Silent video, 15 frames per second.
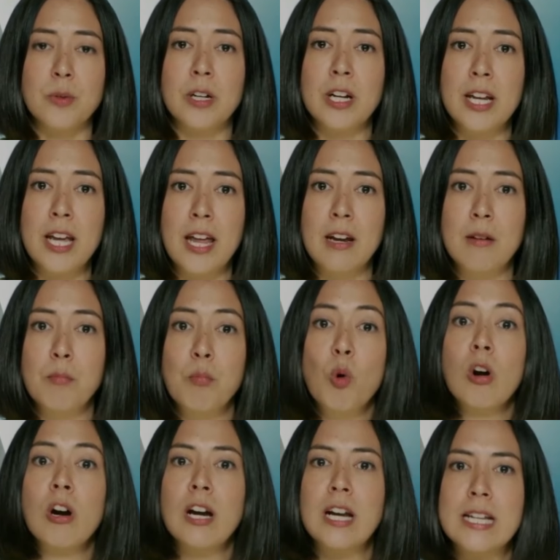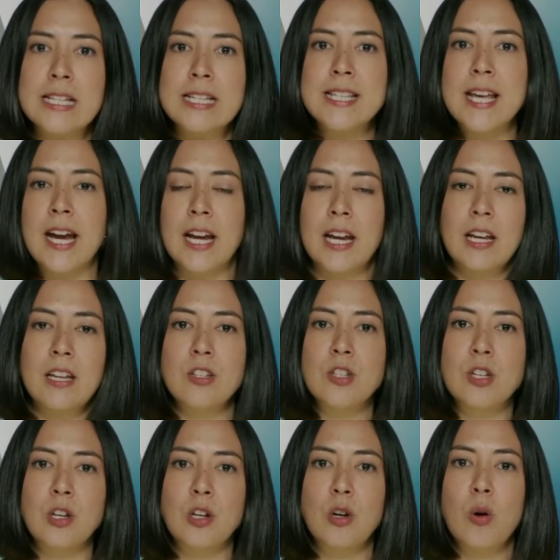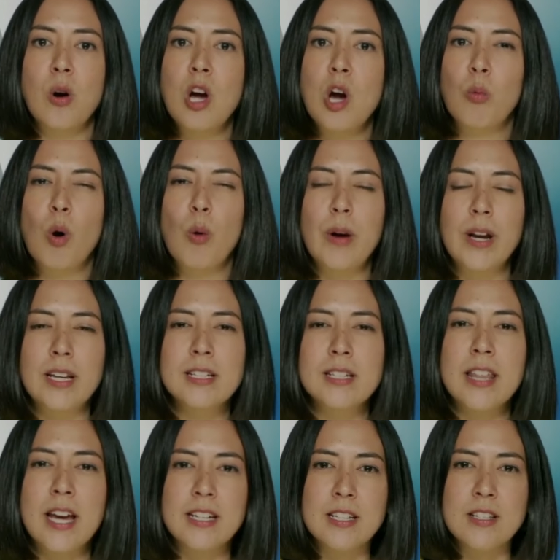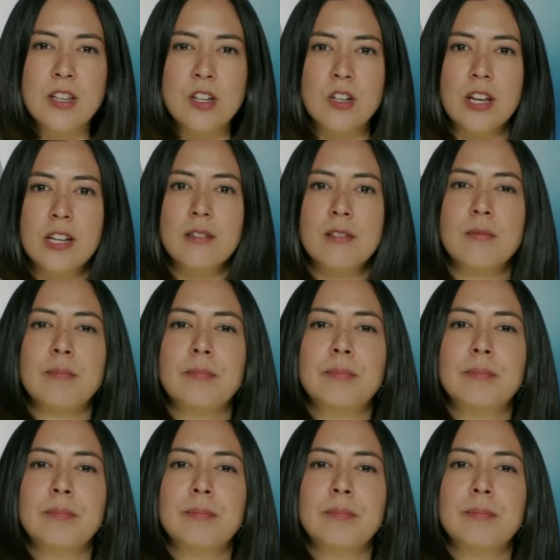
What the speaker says: we're going to get more insight into what went into that decision.